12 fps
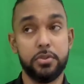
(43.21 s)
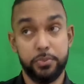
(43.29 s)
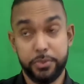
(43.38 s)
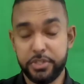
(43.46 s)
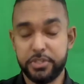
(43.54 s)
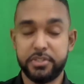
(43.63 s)

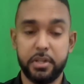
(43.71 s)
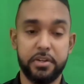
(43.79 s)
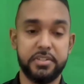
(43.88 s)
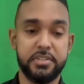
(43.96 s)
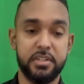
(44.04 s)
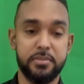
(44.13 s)
which is still on the
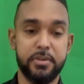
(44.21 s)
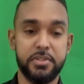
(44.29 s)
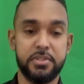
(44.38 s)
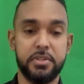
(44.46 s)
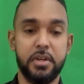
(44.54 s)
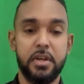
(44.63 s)

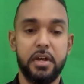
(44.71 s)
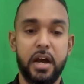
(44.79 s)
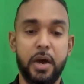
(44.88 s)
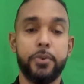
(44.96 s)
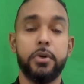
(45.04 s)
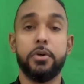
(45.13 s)
syllabus and
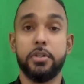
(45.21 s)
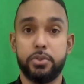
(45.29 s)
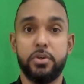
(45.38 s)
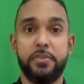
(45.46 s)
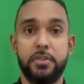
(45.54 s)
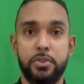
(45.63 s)
we also
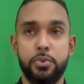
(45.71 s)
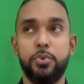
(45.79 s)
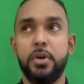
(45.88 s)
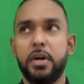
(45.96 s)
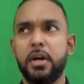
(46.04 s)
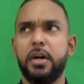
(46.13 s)
have to
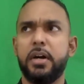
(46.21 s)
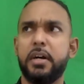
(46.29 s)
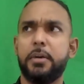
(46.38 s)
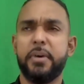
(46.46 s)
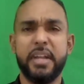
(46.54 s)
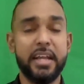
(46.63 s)
do
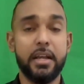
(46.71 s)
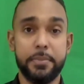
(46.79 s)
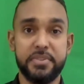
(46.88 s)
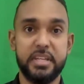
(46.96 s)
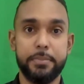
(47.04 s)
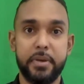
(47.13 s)
um, an income
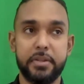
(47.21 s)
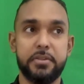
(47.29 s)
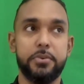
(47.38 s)
statement,